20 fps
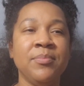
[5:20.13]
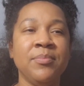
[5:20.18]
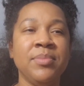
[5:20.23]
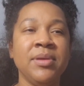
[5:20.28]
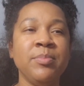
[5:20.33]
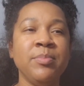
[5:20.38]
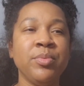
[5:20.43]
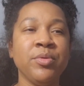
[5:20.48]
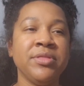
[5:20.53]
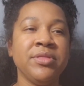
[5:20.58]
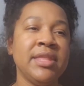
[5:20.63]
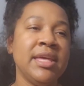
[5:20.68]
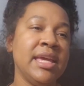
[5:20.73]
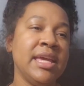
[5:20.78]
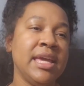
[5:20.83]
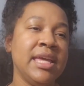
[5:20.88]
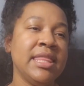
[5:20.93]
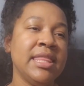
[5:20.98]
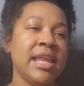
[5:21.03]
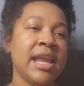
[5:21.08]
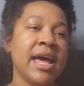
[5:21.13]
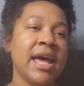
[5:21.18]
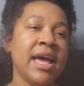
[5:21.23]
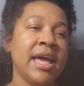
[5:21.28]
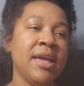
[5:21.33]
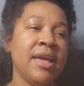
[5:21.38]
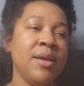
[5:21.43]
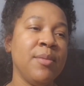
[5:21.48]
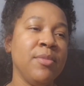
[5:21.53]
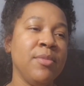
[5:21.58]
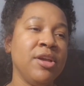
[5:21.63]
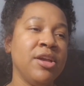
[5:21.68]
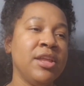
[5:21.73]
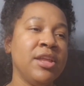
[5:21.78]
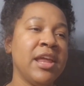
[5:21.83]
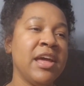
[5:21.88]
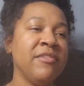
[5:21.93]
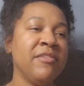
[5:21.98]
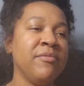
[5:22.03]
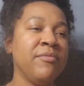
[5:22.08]
people thinking that I
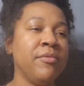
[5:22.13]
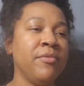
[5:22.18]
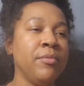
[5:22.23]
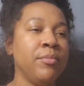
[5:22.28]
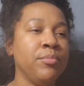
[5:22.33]
could have